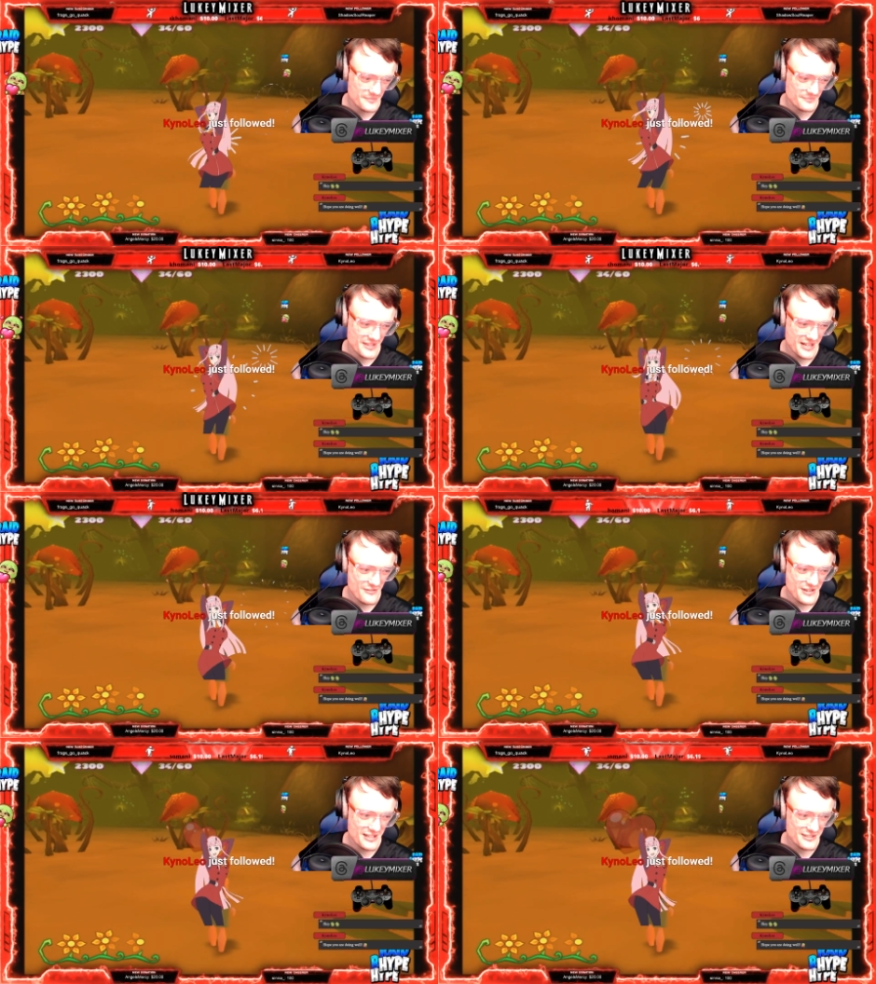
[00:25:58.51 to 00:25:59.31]
And I hope you
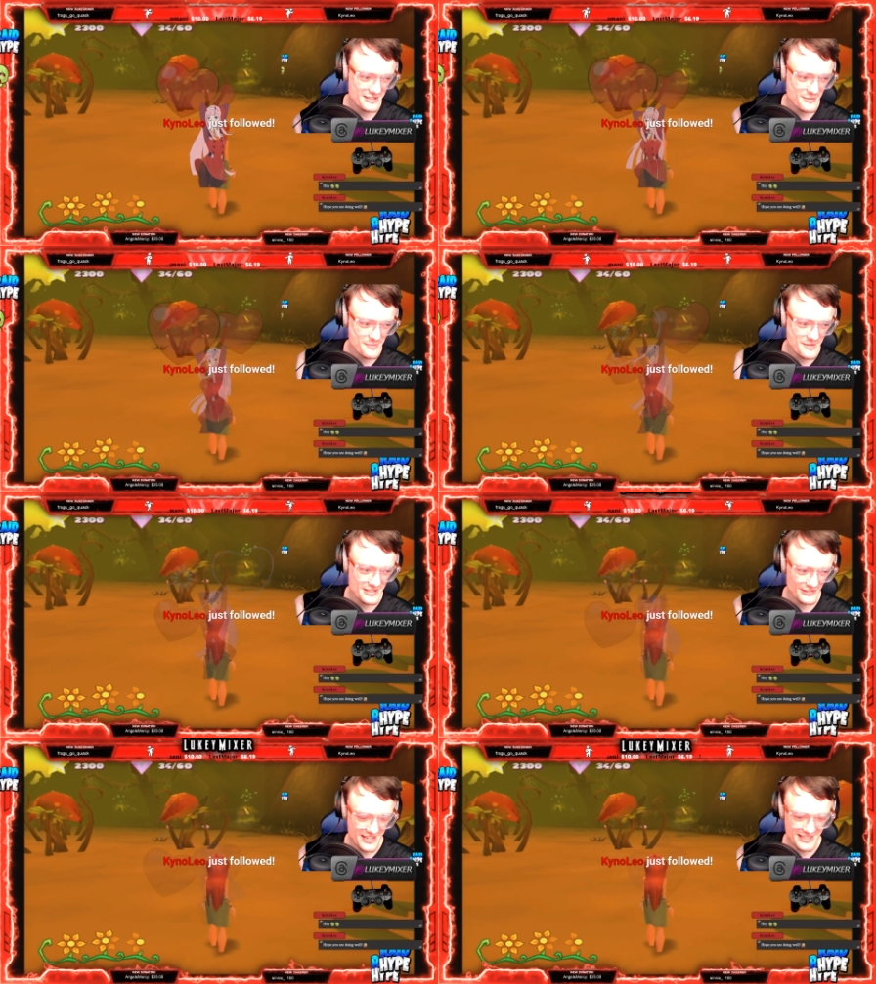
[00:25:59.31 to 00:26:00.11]
had a good time with
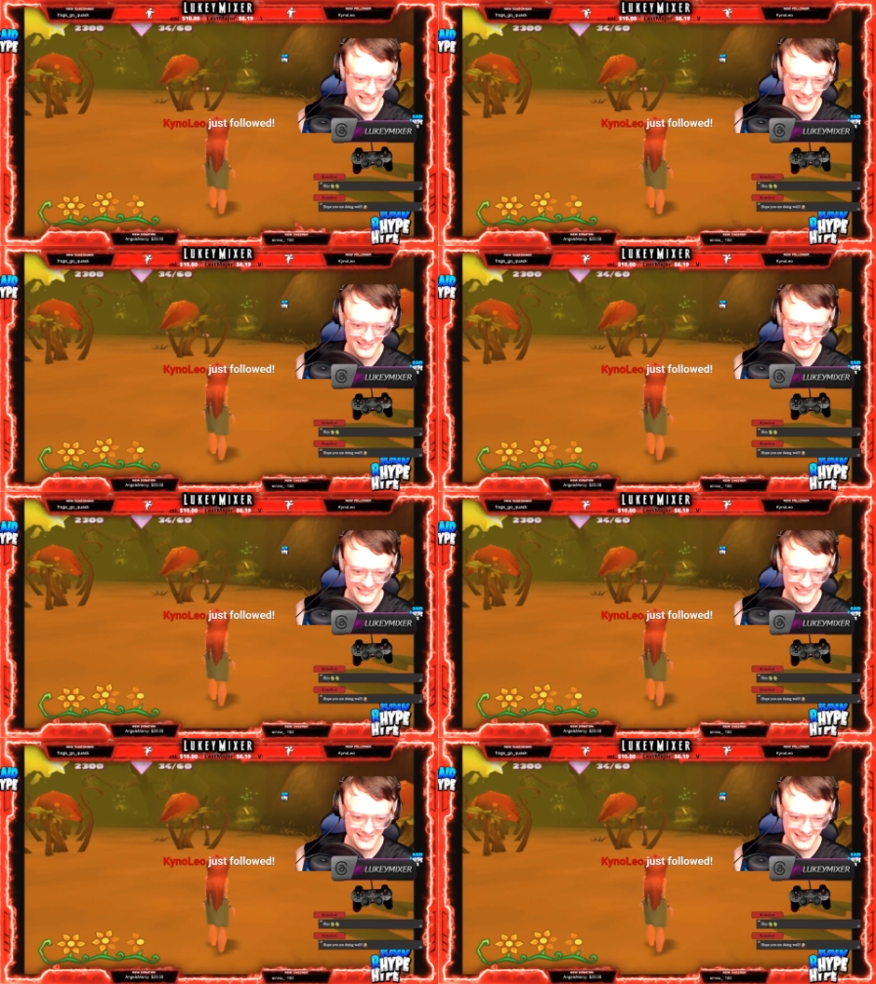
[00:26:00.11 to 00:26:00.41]
Mr. X.